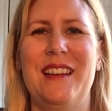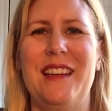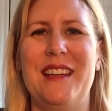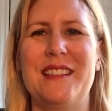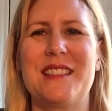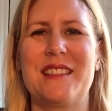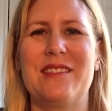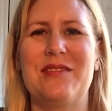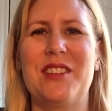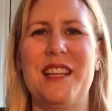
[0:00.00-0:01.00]
had
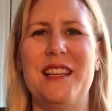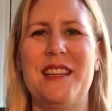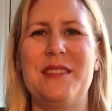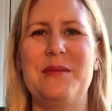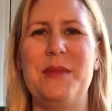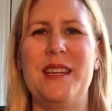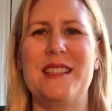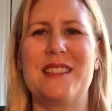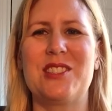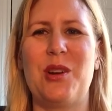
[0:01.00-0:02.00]
really made
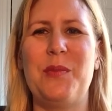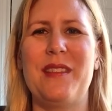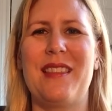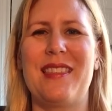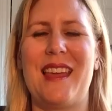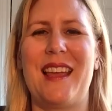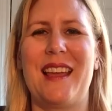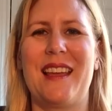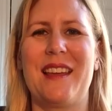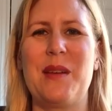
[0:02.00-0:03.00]
her stop and
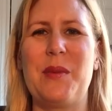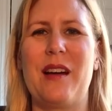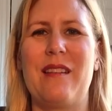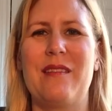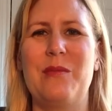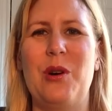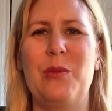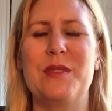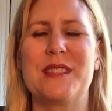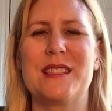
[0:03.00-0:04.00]
think about what
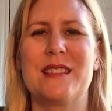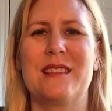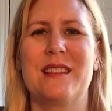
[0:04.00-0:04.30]
was